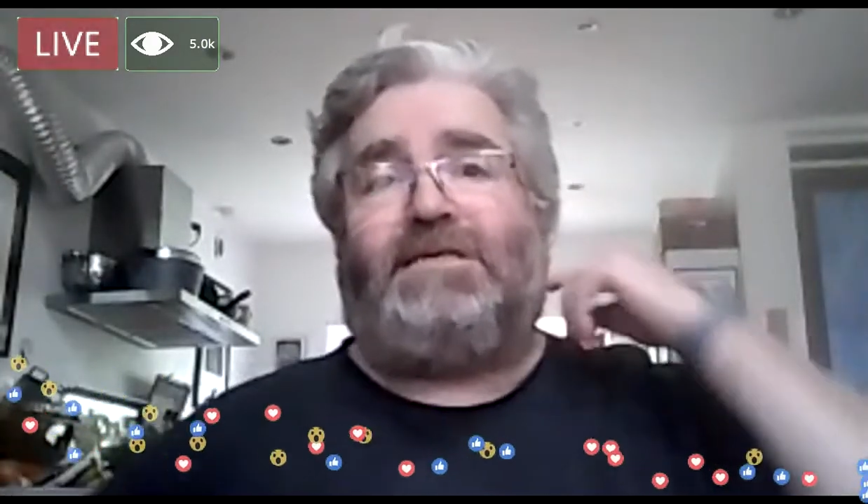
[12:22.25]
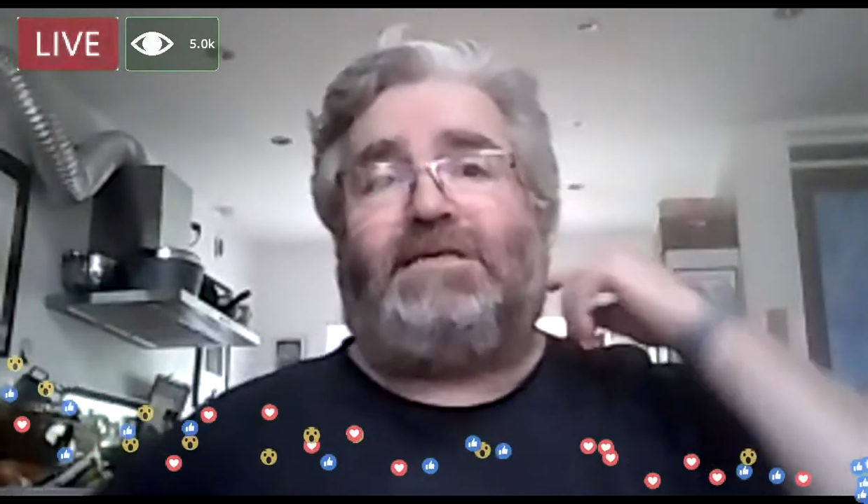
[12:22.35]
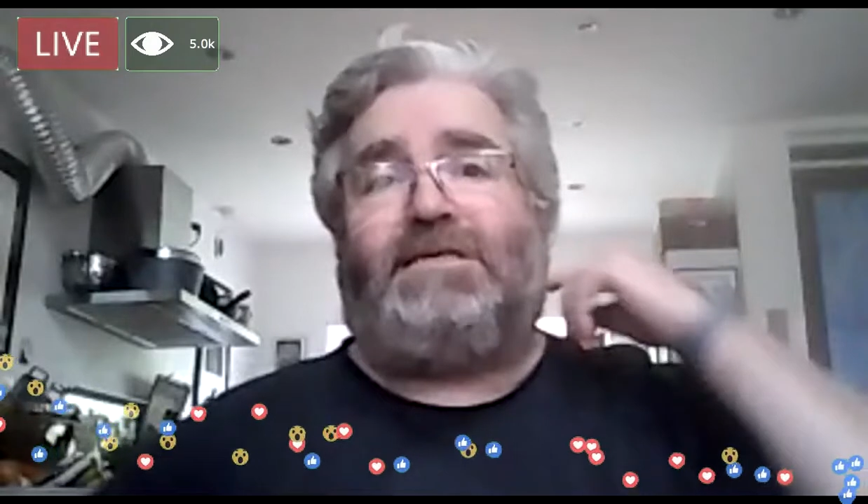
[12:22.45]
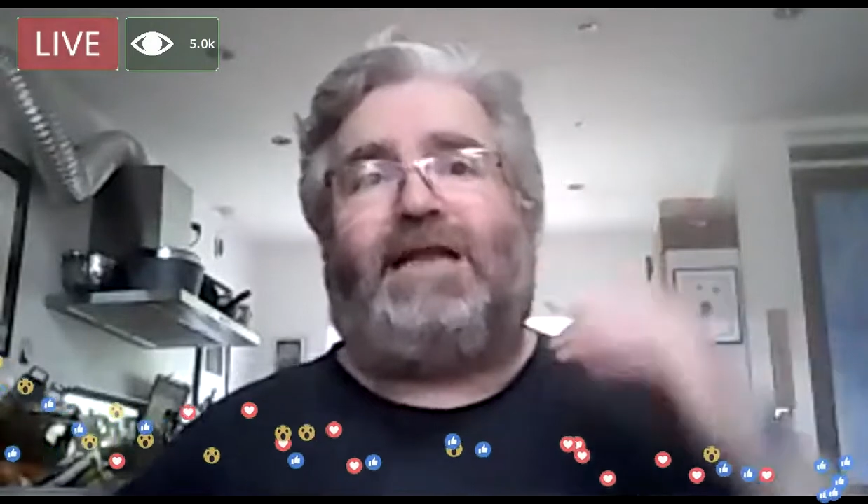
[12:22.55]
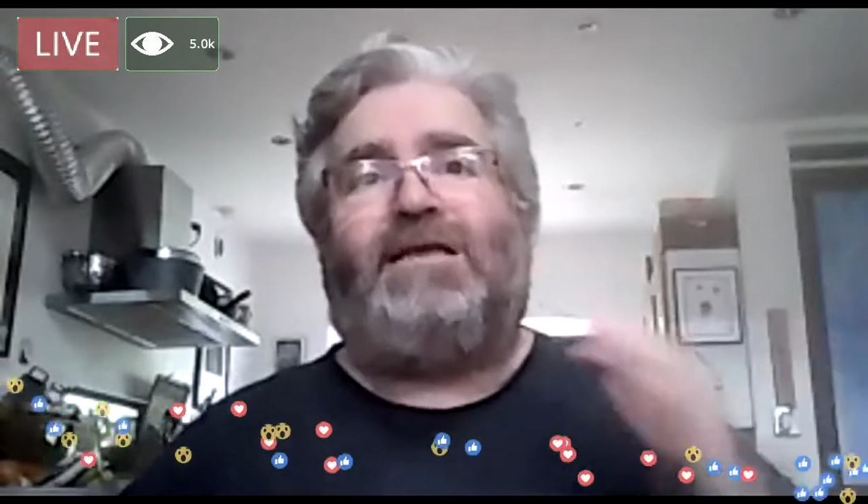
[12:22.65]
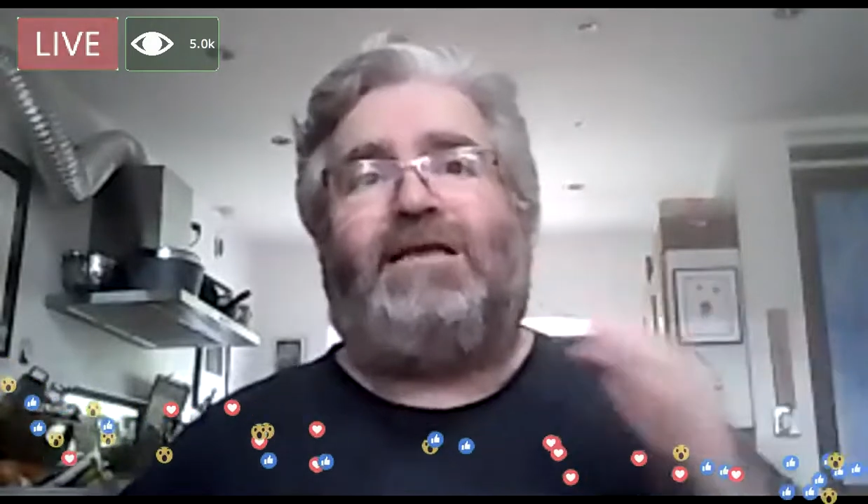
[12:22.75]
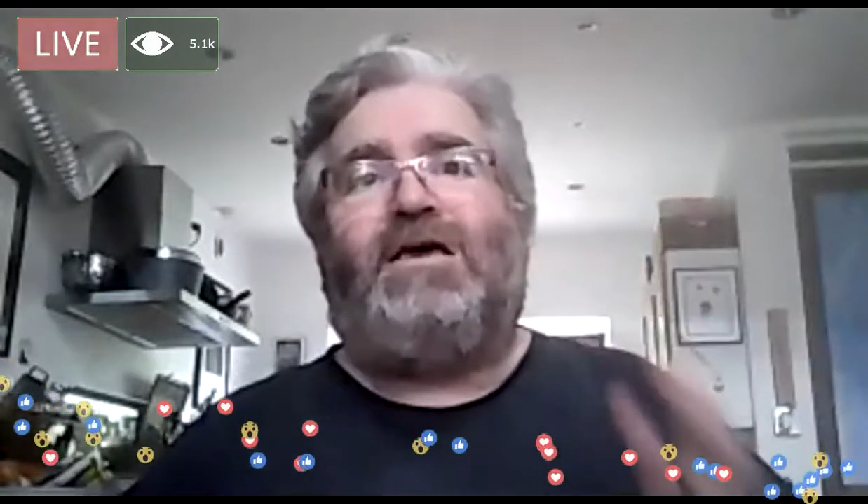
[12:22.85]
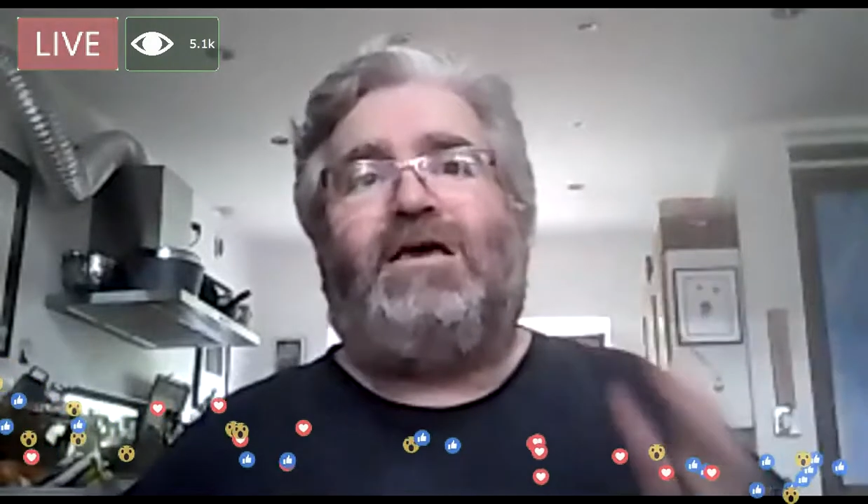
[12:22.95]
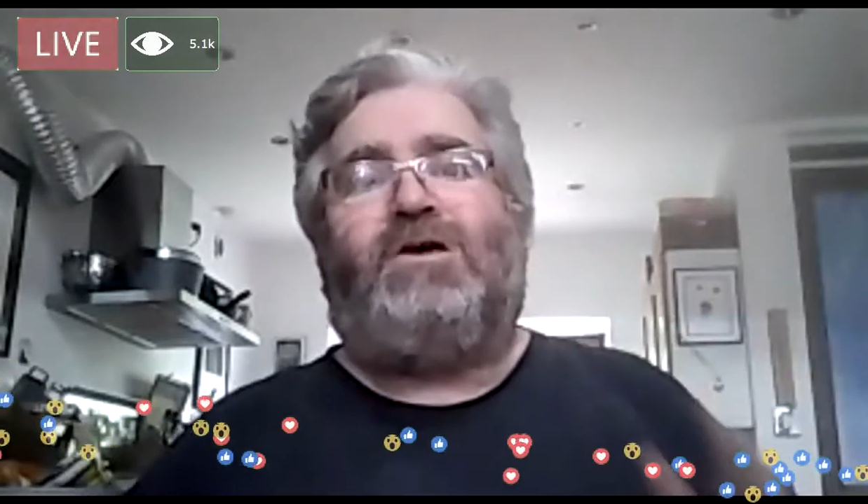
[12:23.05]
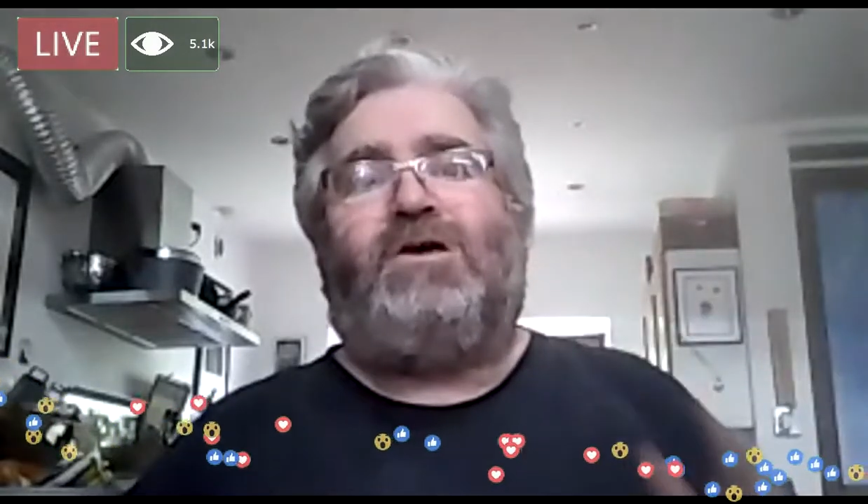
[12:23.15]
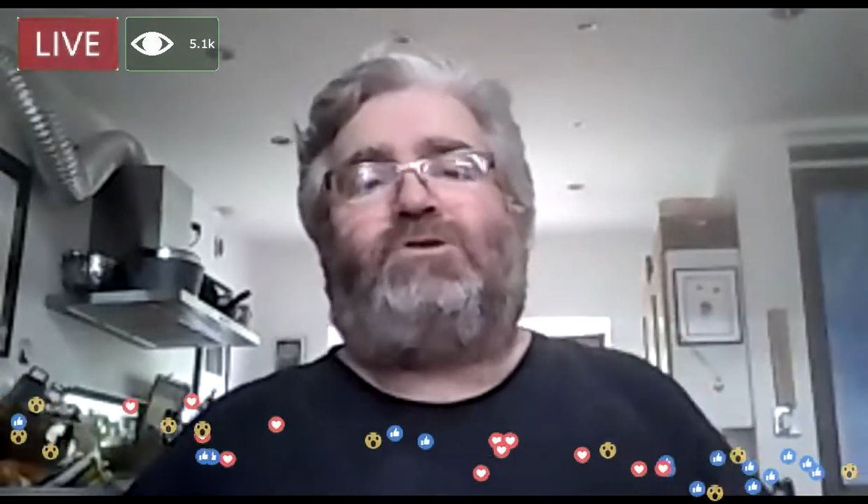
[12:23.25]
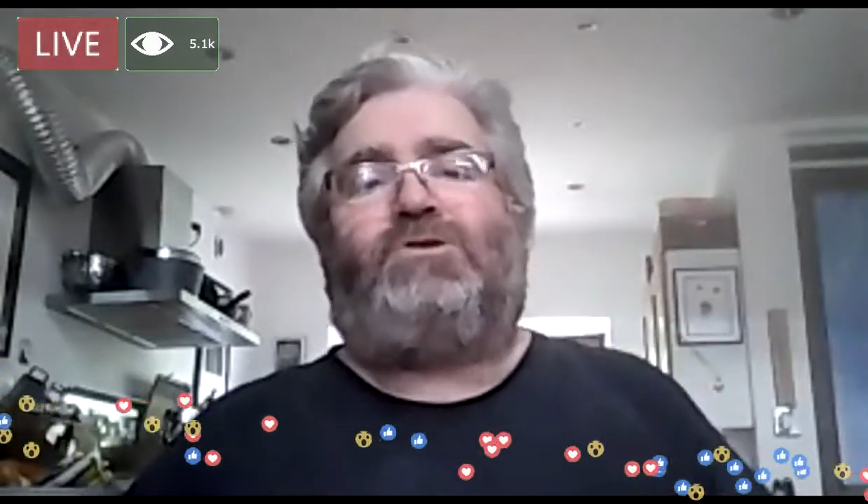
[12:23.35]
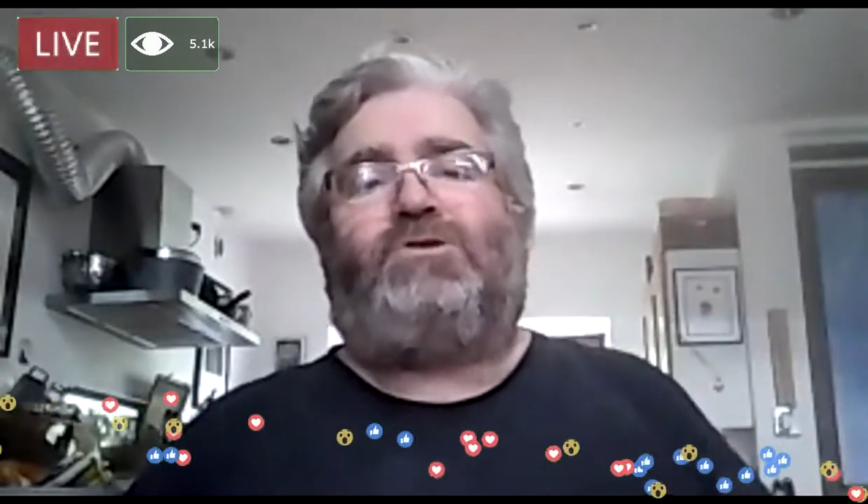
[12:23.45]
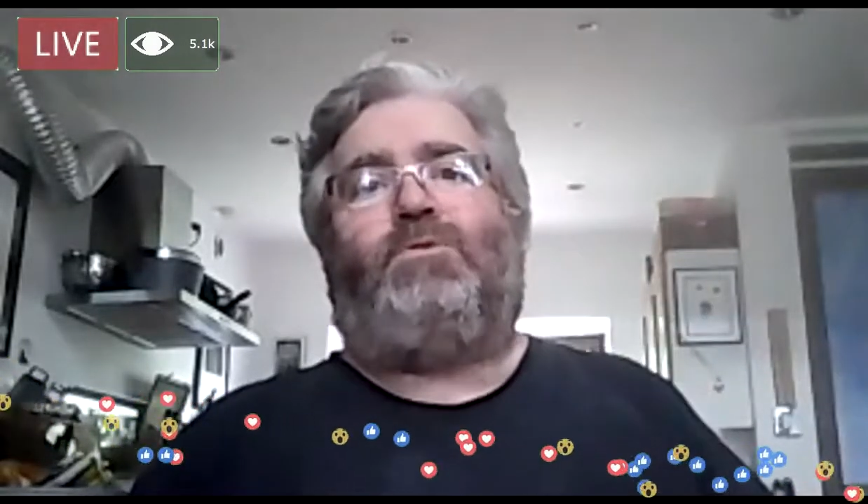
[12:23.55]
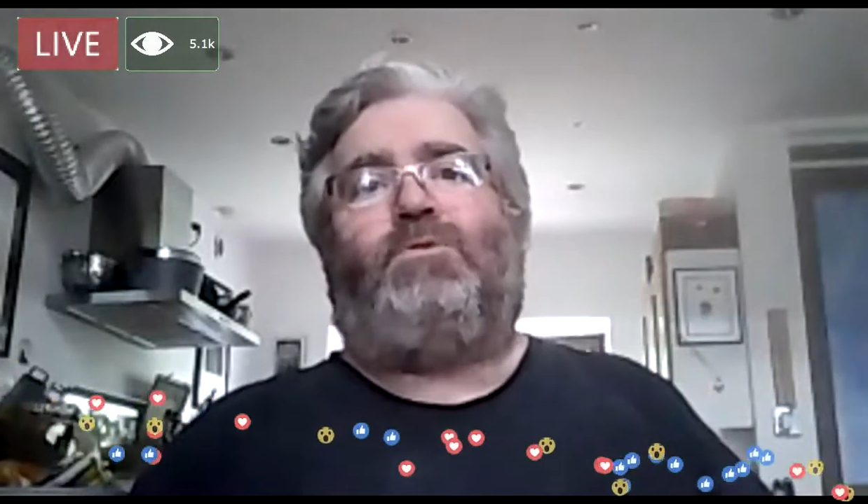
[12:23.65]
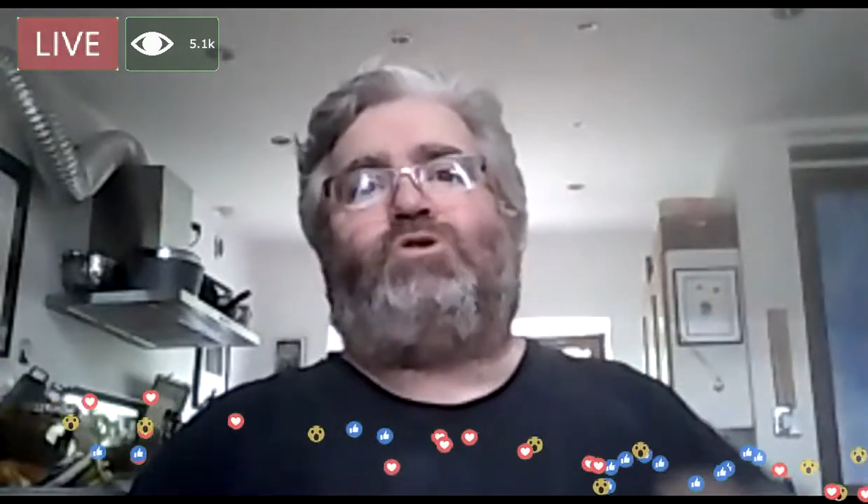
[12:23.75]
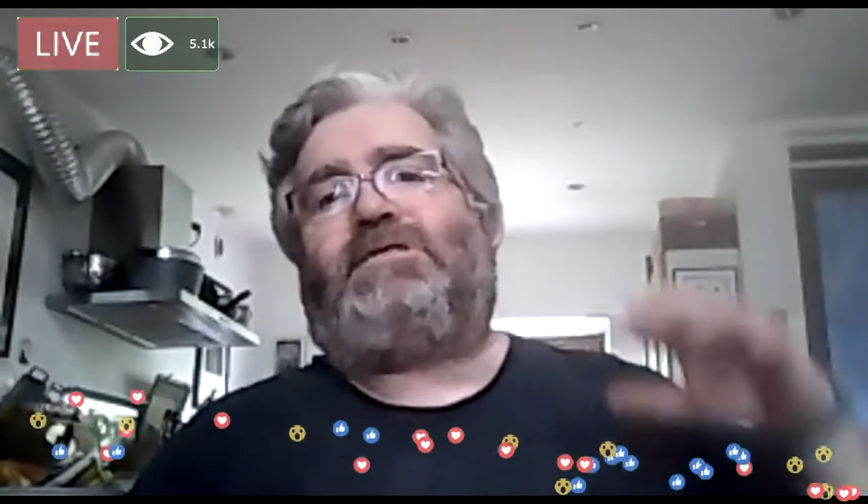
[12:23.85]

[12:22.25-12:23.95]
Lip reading: So in other words, you're building a list